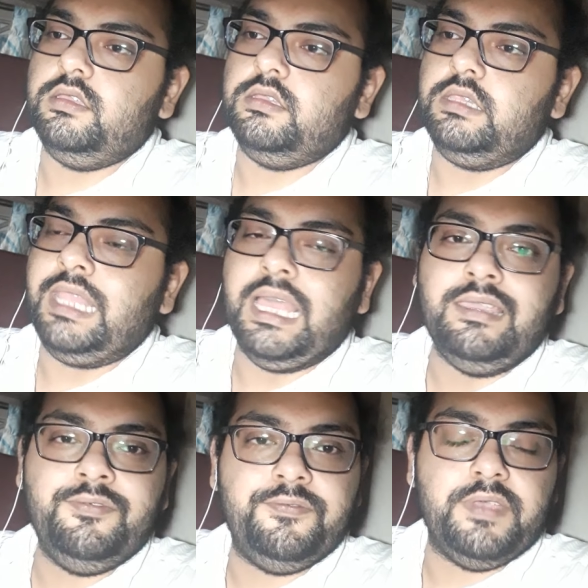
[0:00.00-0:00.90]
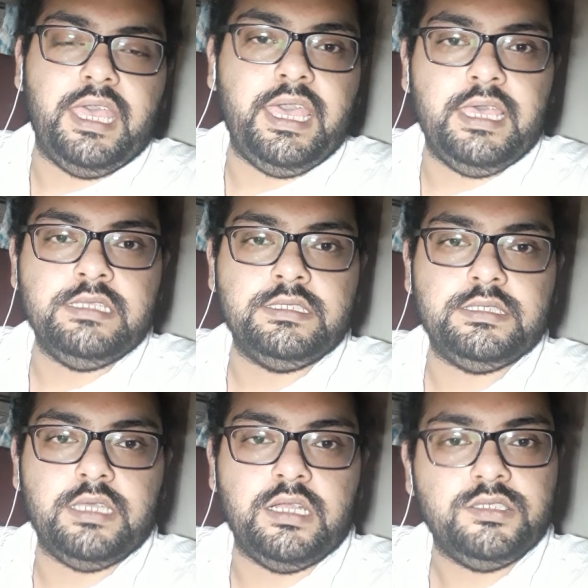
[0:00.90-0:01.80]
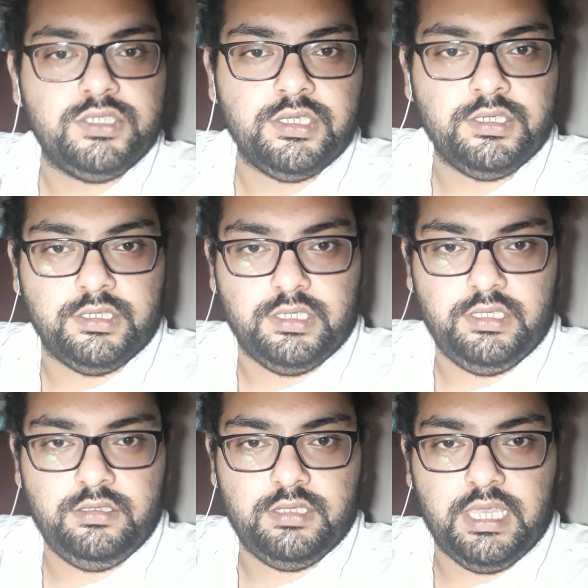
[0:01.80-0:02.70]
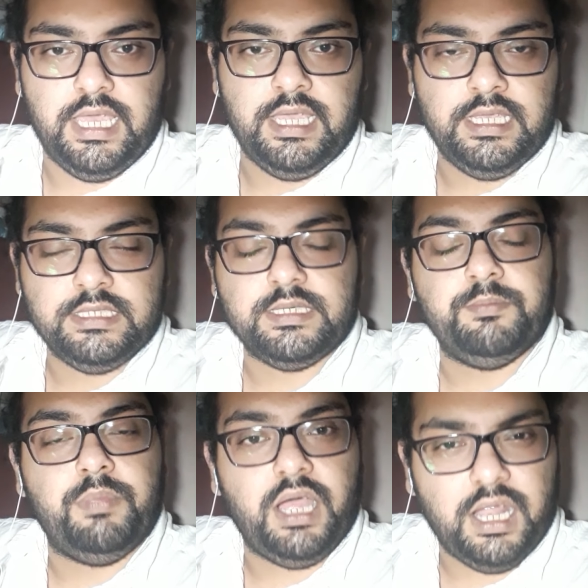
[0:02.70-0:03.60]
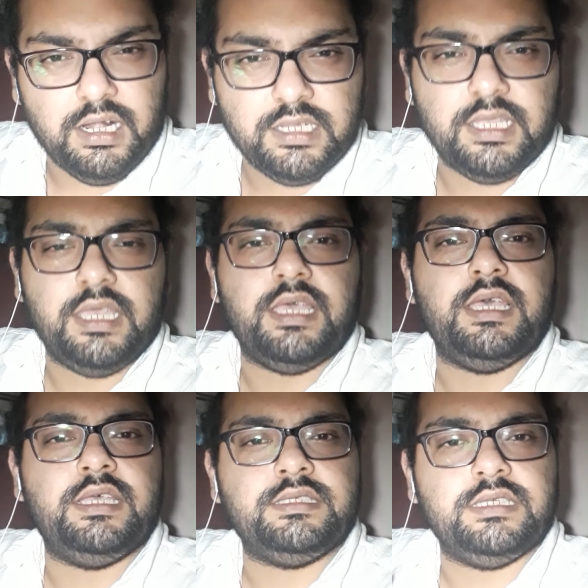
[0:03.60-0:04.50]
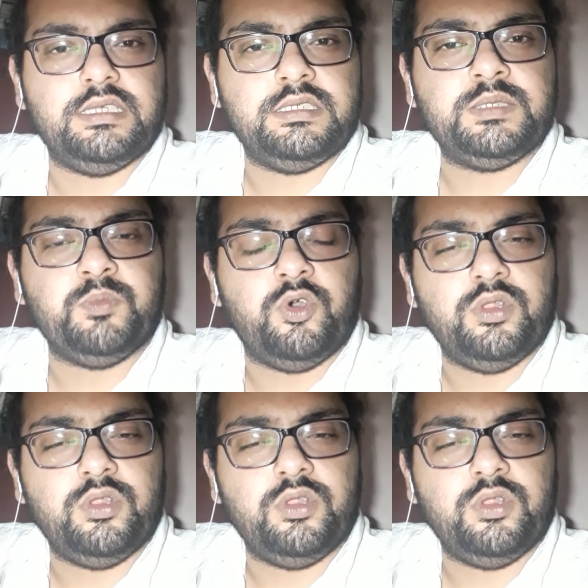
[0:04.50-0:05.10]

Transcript: life as a journey, as a bark, as a small